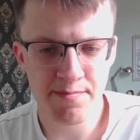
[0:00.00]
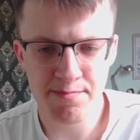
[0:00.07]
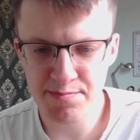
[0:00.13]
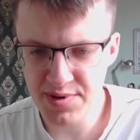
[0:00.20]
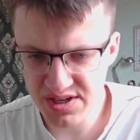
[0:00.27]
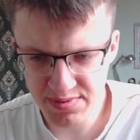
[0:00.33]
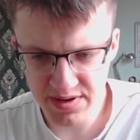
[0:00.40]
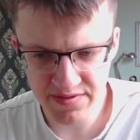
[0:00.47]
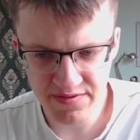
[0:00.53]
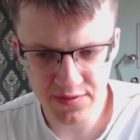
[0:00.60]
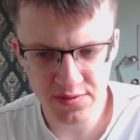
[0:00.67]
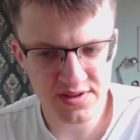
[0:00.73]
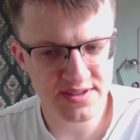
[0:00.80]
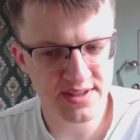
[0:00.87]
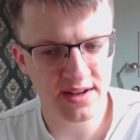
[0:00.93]
bishop
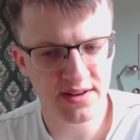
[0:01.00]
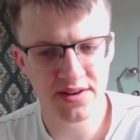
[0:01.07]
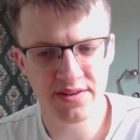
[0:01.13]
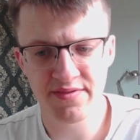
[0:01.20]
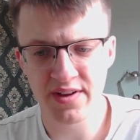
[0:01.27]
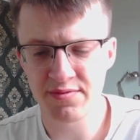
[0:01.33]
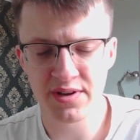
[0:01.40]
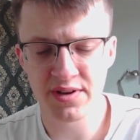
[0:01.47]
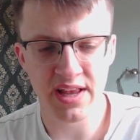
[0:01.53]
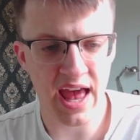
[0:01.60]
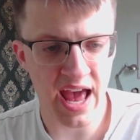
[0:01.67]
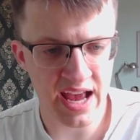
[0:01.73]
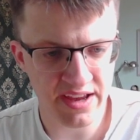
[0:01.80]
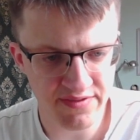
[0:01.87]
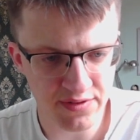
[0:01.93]
f4, standard development,
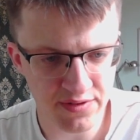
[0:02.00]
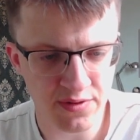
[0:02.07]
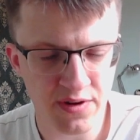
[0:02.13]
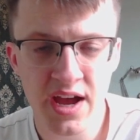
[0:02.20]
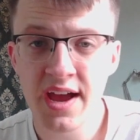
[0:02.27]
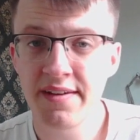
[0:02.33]
a4.